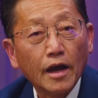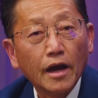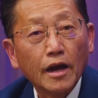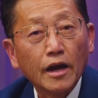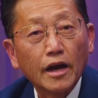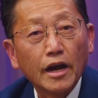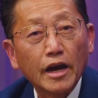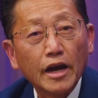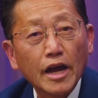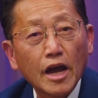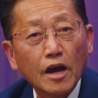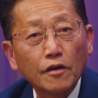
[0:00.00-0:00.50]

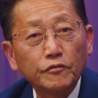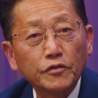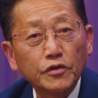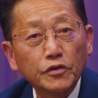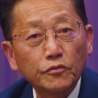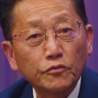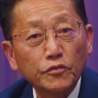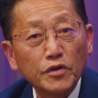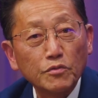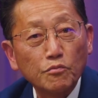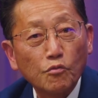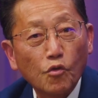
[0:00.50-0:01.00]
I have
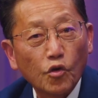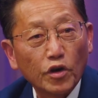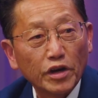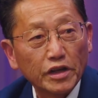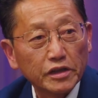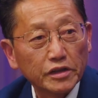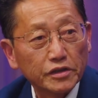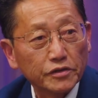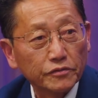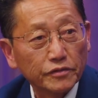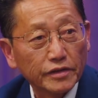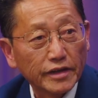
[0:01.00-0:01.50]
to read more
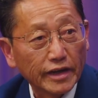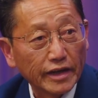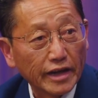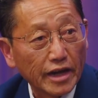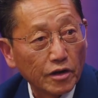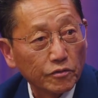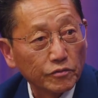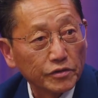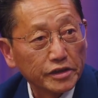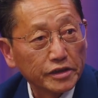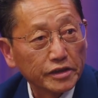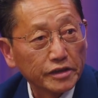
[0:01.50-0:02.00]
into that
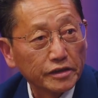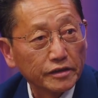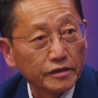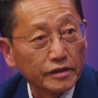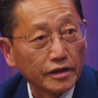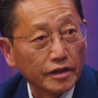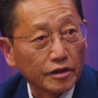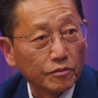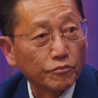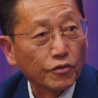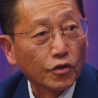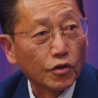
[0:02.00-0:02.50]
guaranteed
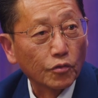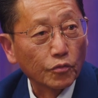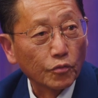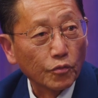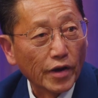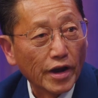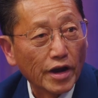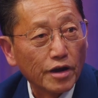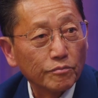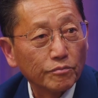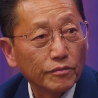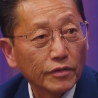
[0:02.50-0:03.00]

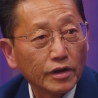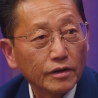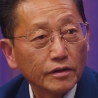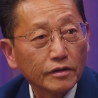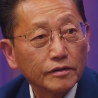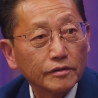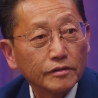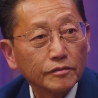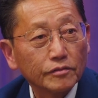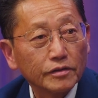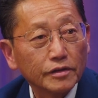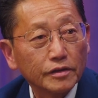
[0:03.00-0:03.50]
program
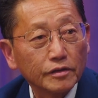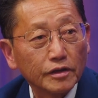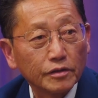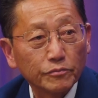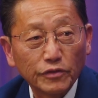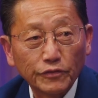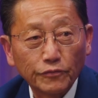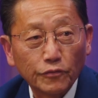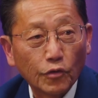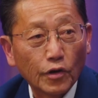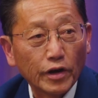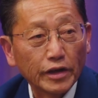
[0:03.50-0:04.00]

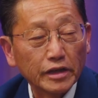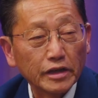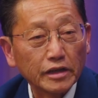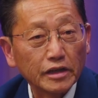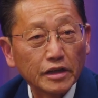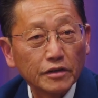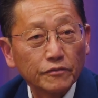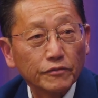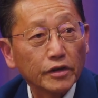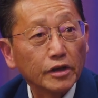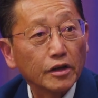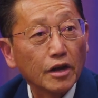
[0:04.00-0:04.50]
before I can
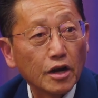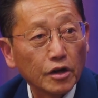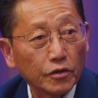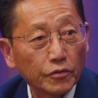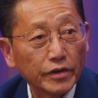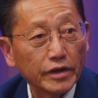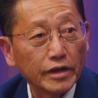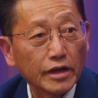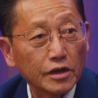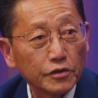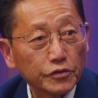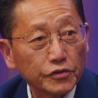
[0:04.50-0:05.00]
give a
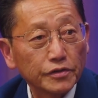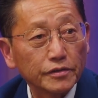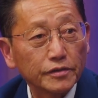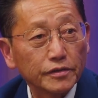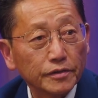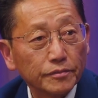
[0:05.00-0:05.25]
concrete answer.